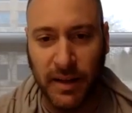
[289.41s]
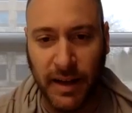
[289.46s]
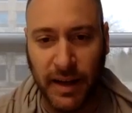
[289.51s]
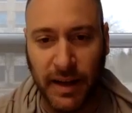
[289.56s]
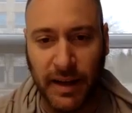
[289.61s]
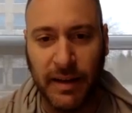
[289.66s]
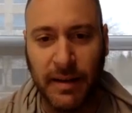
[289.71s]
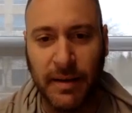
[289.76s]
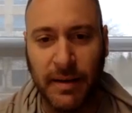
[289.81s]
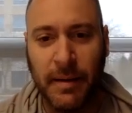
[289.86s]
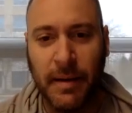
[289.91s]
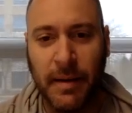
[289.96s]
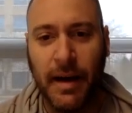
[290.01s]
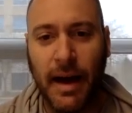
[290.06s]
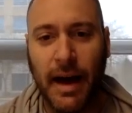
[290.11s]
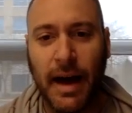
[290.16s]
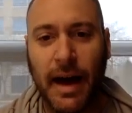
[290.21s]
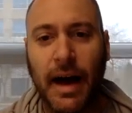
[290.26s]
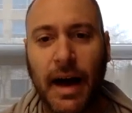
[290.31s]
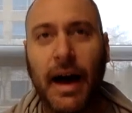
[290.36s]
Like
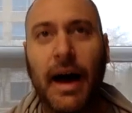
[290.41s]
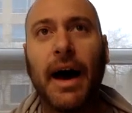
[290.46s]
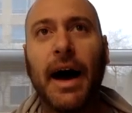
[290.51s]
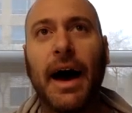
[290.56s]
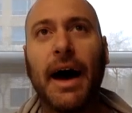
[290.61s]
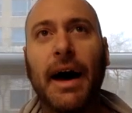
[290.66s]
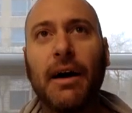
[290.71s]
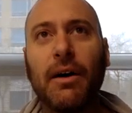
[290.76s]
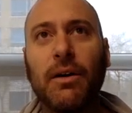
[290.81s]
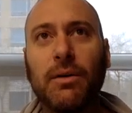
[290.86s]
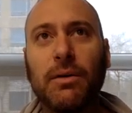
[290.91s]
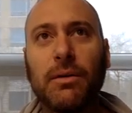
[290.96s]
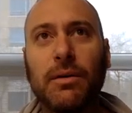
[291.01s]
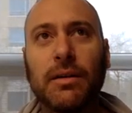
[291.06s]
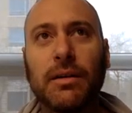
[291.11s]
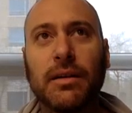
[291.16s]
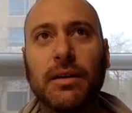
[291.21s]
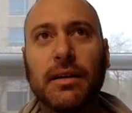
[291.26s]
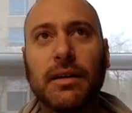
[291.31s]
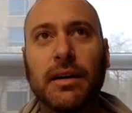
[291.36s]

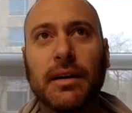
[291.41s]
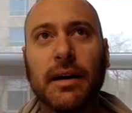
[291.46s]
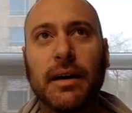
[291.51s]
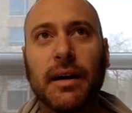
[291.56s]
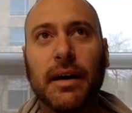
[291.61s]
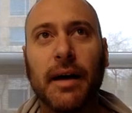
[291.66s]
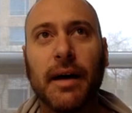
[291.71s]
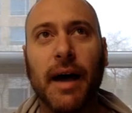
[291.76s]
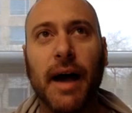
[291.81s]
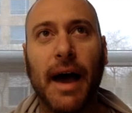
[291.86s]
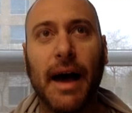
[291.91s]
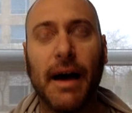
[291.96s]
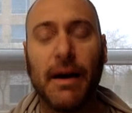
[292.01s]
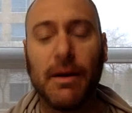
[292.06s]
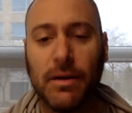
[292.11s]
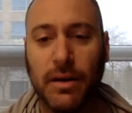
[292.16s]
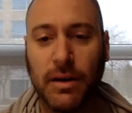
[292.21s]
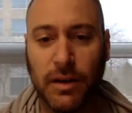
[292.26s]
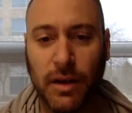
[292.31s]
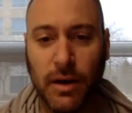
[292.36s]
how
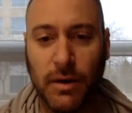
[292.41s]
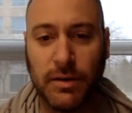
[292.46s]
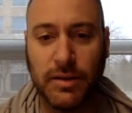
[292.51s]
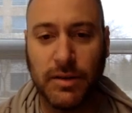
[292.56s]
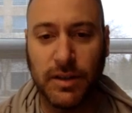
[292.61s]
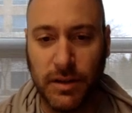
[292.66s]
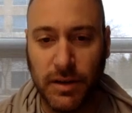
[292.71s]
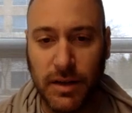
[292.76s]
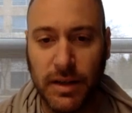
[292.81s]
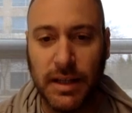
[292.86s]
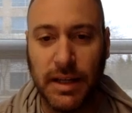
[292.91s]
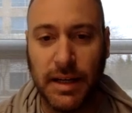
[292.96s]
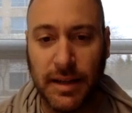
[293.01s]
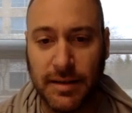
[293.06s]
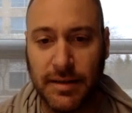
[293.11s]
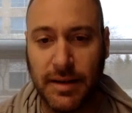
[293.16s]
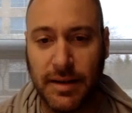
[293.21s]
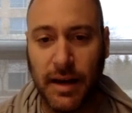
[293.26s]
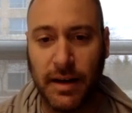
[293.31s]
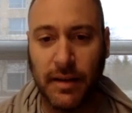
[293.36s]
how close, you're on the
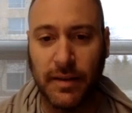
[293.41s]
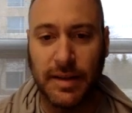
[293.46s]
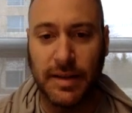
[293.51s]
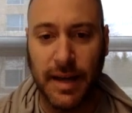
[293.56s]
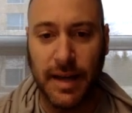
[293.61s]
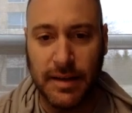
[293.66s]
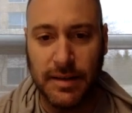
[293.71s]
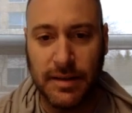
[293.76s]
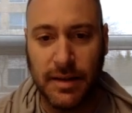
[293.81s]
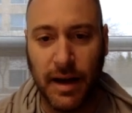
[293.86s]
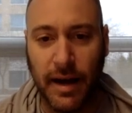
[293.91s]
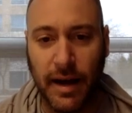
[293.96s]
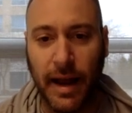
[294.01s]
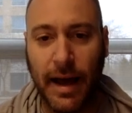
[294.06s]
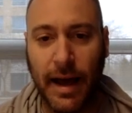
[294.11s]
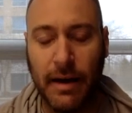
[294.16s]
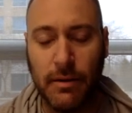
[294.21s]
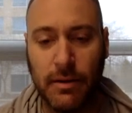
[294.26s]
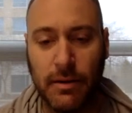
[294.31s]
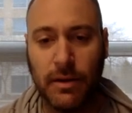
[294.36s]
inside on the tech side,
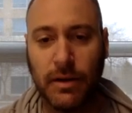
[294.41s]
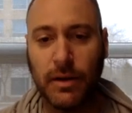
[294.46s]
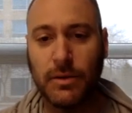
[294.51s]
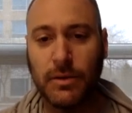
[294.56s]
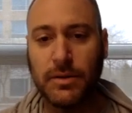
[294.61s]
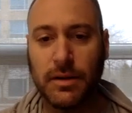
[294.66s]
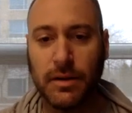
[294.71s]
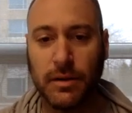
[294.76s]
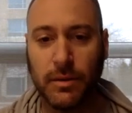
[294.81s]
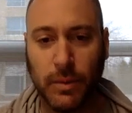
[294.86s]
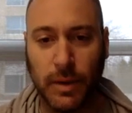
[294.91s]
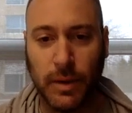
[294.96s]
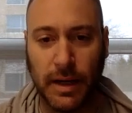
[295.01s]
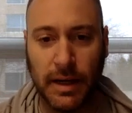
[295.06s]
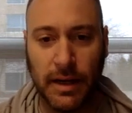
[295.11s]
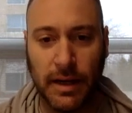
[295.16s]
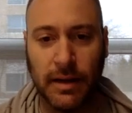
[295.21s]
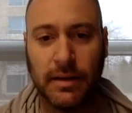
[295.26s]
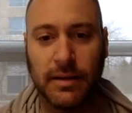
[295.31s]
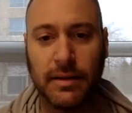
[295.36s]
how close are
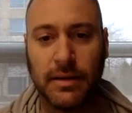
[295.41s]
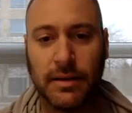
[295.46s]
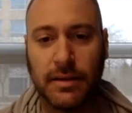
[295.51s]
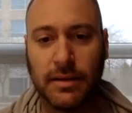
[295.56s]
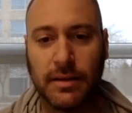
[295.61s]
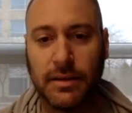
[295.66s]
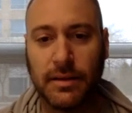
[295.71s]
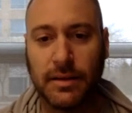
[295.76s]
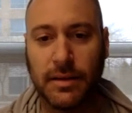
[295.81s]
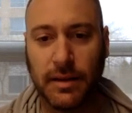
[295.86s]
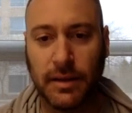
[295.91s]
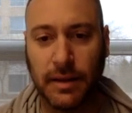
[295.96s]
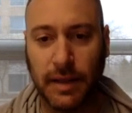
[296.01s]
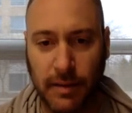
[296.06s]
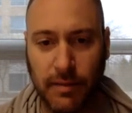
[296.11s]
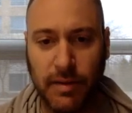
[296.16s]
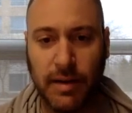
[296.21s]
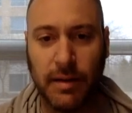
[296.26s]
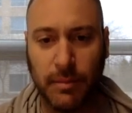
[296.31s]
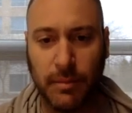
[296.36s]
we to
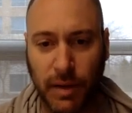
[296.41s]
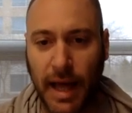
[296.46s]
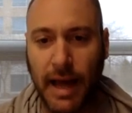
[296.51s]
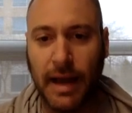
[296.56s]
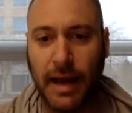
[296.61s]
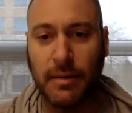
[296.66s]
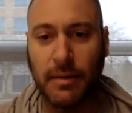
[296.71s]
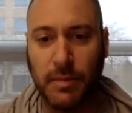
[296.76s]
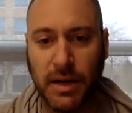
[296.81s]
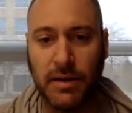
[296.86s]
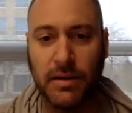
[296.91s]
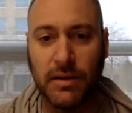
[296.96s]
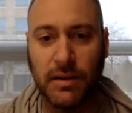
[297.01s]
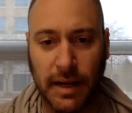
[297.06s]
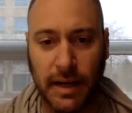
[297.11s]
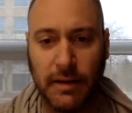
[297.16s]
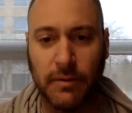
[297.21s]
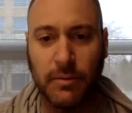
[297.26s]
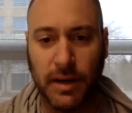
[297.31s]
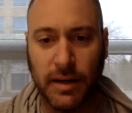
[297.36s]
living Black Mirror
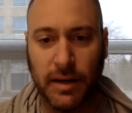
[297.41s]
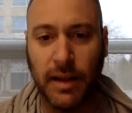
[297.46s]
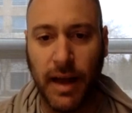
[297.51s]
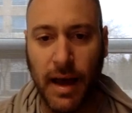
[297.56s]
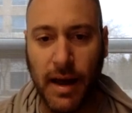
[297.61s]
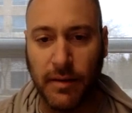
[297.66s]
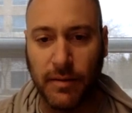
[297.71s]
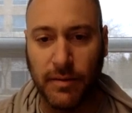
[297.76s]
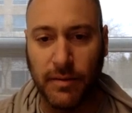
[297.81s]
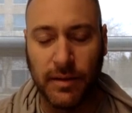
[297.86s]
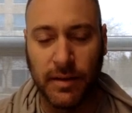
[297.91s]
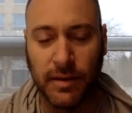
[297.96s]
in real life?